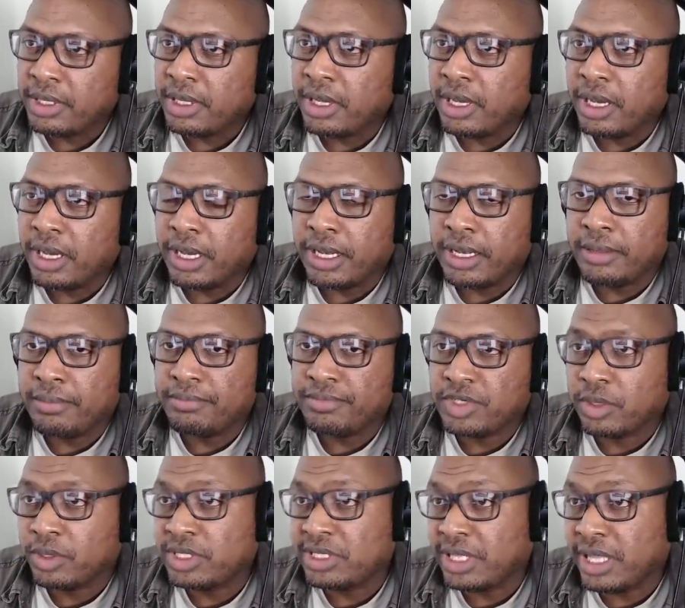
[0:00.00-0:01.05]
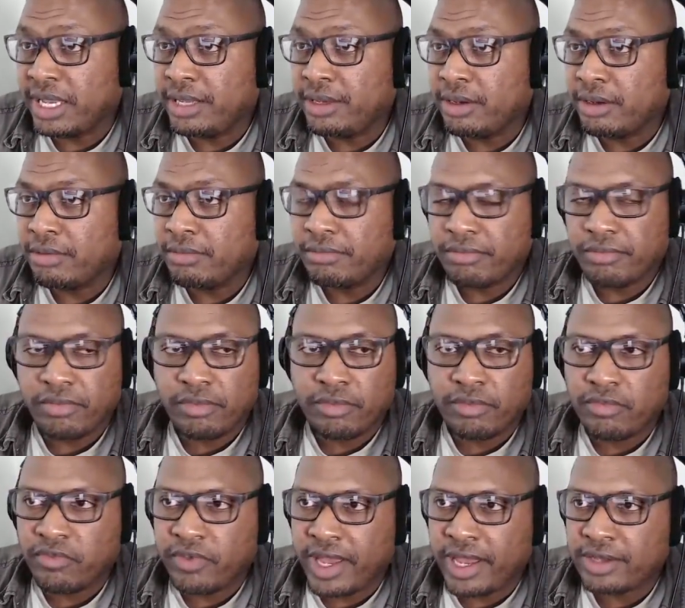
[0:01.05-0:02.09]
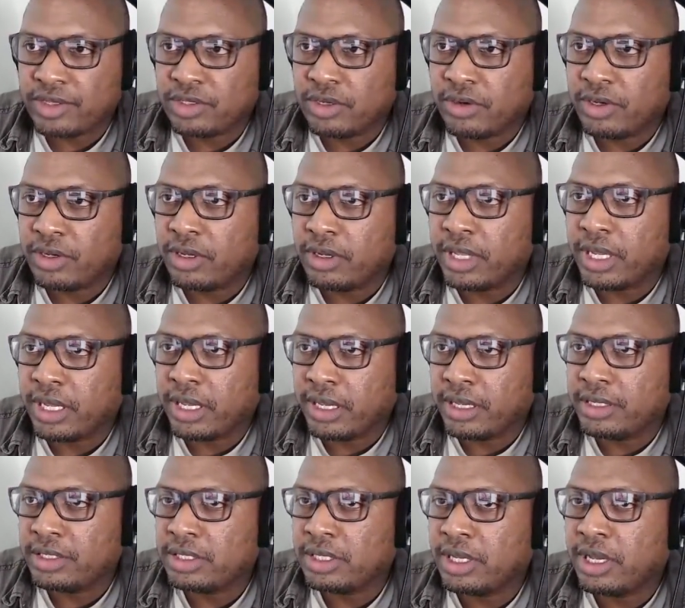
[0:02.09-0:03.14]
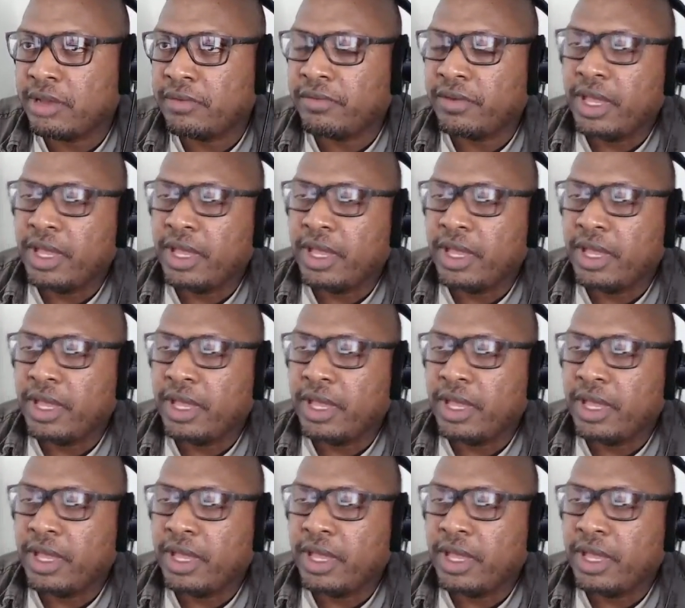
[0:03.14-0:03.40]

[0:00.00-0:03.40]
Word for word: Uh, yeah. So it's lighter, faster, and all that kind of stuff.